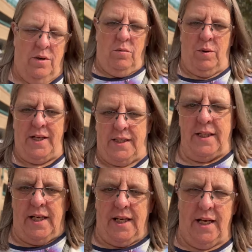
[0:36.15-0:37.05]
with
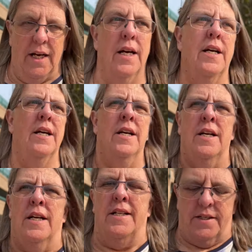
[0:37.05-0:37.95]
the
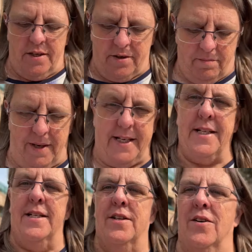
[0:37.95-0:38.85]
internal
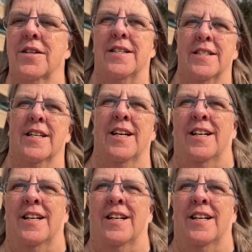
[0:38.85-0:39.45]
medicine doctors.